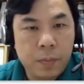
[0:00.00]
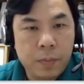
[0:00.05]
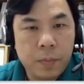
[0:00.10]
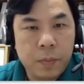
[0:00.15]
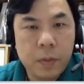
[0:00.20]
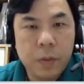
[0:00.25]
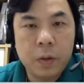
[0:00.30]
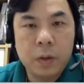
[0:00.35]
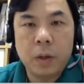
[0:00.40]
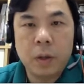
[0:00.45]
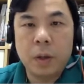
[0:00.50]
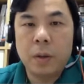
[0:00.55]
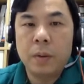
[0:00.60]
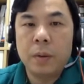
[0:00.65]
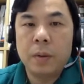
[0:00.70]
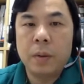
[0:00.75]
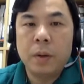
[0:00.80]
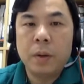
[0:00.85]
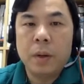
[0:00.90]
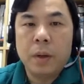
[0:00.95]
Okay,
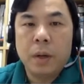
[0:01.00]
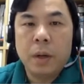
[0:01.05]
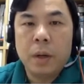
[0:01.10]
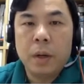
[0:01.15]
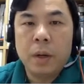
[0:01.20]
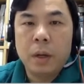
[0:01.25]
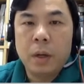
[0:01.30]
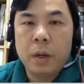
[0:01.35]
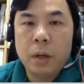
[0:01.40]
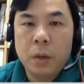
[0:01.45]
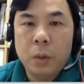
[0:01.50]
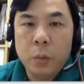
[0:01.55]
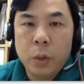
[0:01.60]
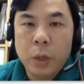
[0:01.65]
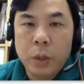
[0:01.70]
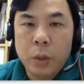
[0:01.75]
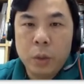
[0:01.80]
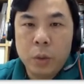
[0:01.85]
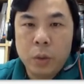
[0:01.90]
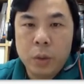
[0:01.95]
And then
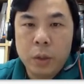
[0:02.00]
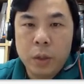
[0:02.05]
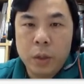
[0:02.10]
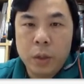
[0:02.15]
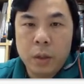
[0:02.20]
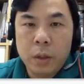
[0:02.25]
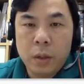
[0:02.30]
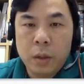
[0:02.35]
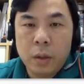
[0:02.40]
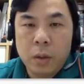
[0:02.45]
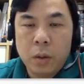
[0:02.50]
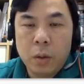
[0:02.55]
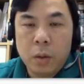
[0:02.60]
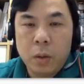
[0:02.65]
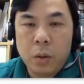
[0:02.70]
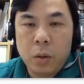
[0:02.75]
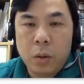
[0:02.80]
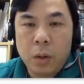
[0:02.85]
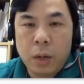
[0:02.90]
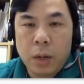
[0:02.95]
we know that
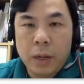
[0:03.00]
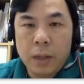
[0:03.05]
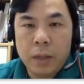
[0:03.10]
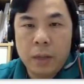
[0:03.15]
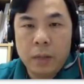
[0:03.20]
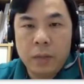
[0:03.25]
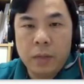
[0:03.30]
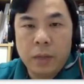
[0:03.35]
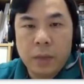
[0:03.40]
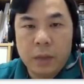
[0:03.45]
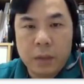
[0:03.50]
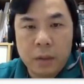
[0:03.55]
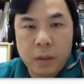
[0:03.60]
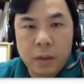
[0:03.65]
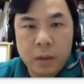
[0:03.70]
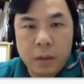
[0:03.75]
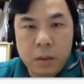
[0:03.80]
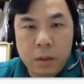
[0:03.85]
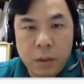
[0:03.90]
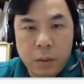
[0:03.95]
all
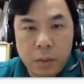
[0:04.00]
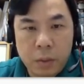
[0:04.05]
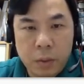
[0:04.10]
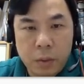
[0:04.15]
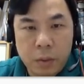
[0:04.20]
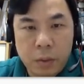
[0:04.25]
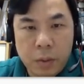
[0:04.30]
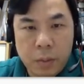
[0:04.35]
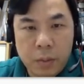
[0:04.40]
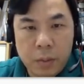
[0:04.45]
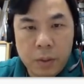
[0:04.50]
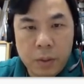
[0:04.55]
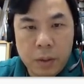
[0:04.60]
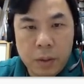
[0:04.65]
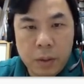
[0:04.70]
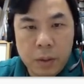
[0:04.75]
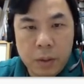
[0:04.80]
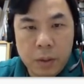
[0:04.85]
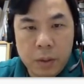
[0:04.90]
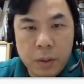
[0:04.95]
eigenvectors can be
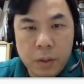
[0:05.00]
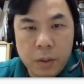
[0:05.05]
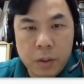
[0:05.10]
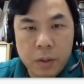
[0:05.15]
represented